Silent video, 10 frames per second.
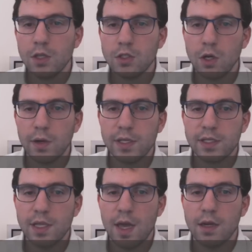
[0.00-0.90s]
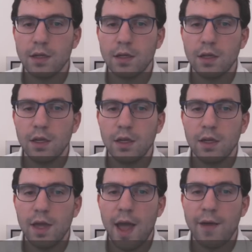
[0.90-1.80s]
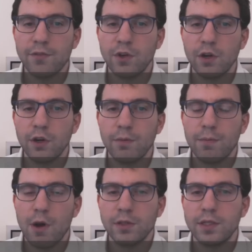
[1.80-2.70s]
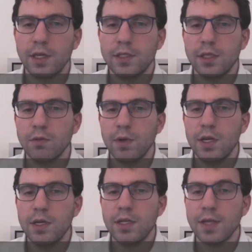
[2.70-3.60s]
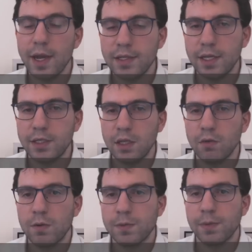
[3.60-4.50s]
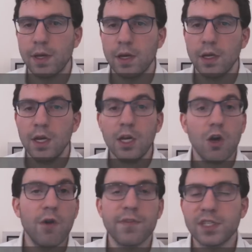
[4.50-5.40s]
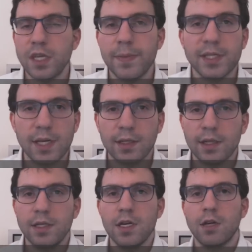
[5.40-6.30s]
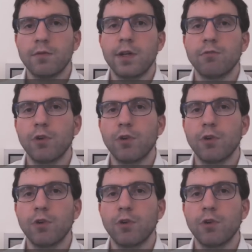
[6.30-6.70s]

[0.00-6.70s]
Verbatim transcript: So instead, after pawn takes e three, knight takes e three was played, going for the same exact idea, right?